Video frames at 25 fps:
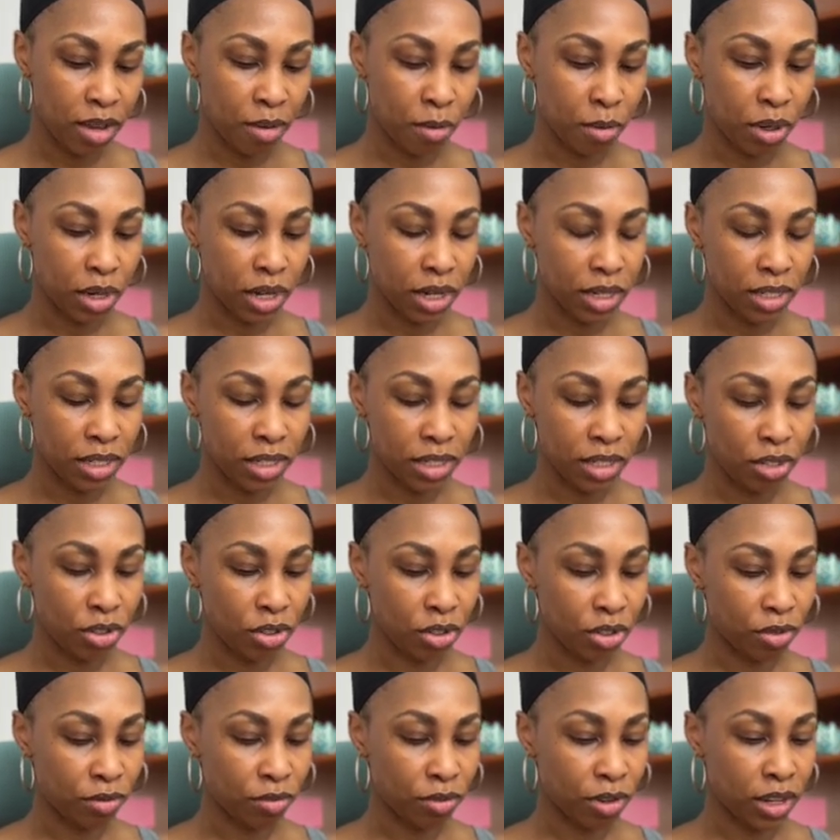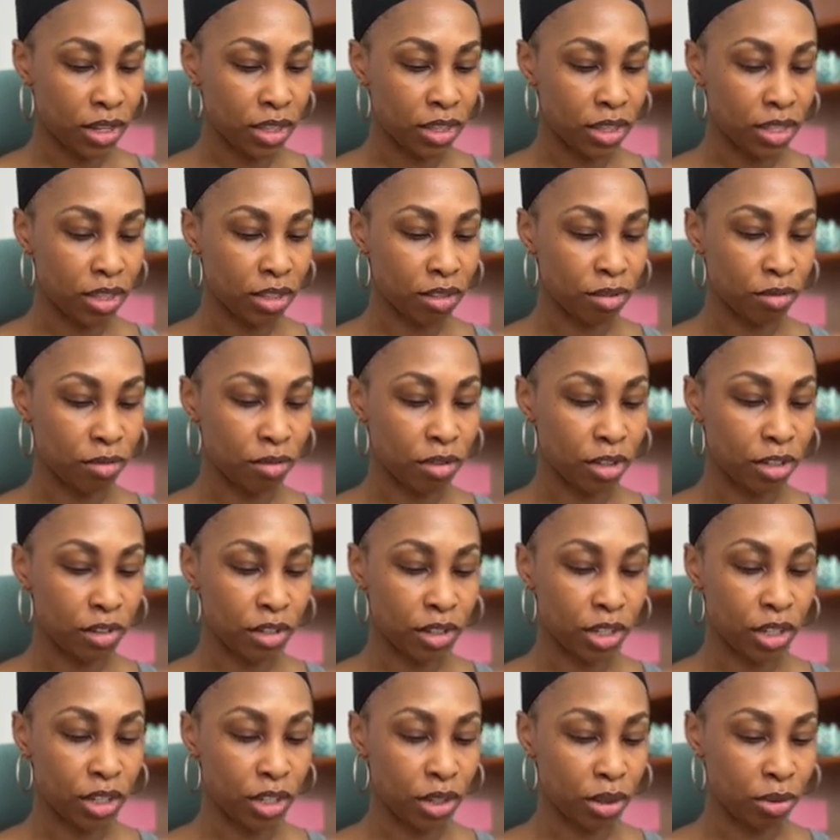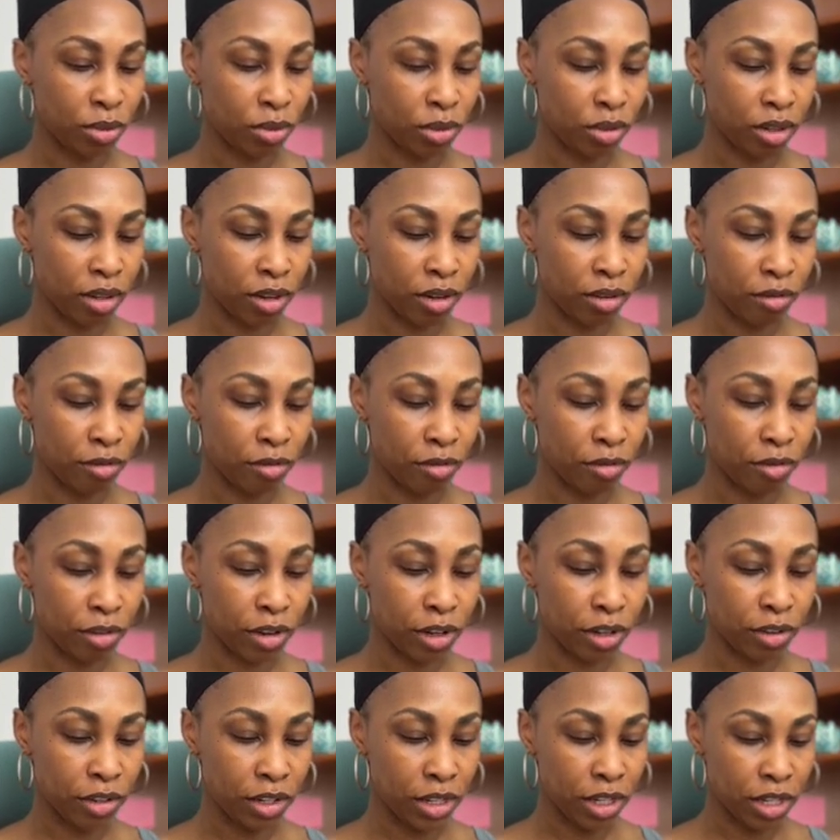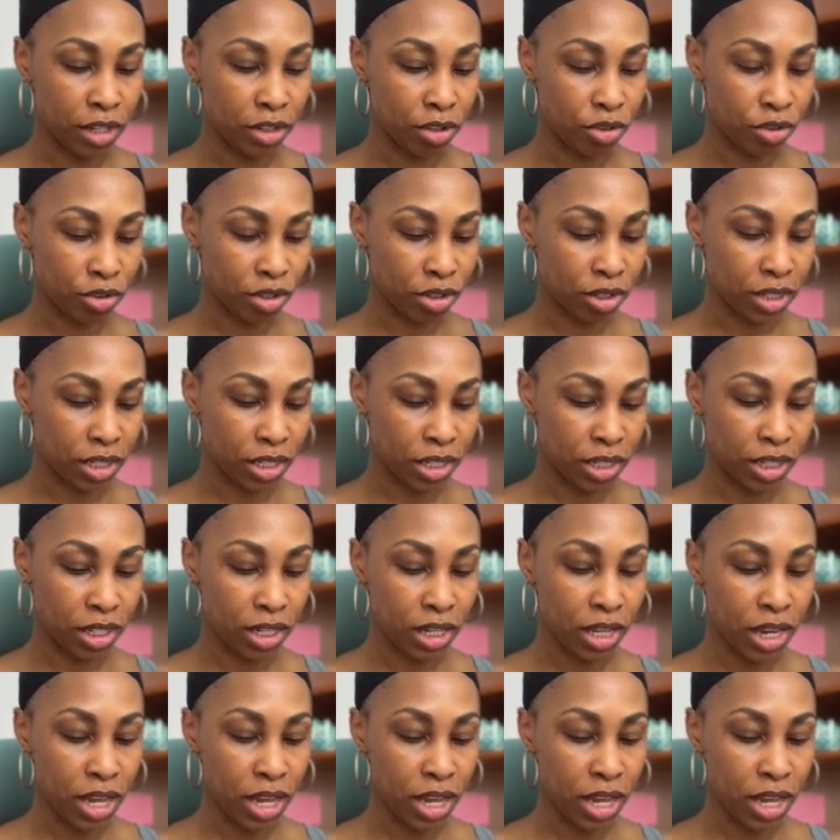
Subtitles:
but I did just find this very cute and very interesting.